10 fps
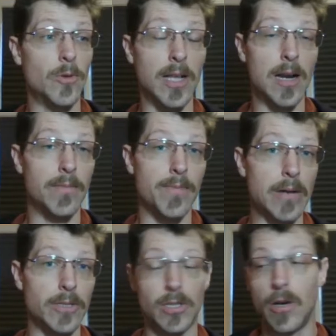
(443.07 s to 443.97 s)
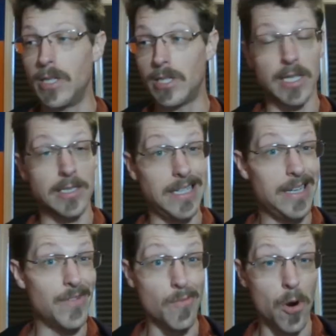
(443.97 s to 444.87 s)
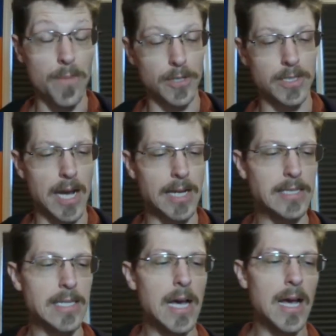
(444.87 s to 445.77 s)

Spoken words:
one that I'm about to show, which gets even more precise.